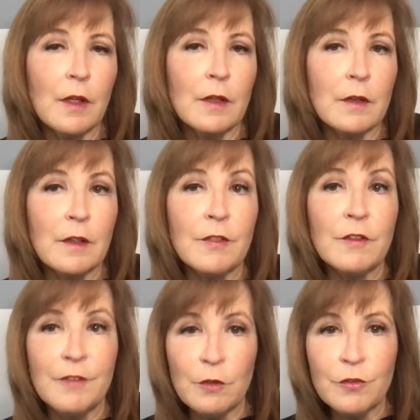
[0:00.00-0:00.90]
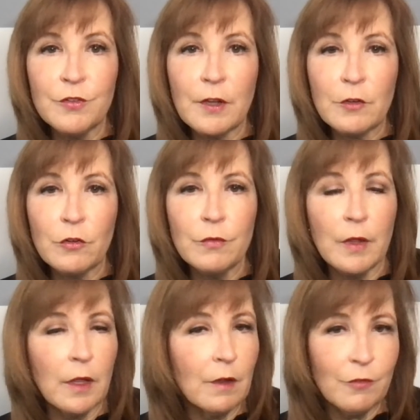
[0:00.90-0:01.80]
And in the veal sector,
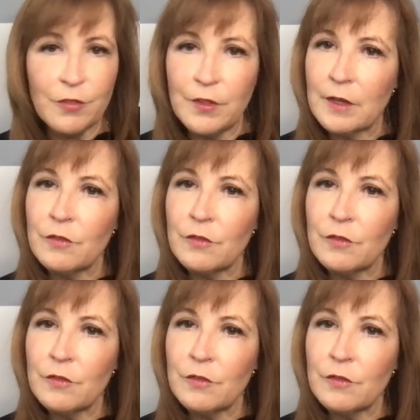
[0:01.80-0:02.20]
everything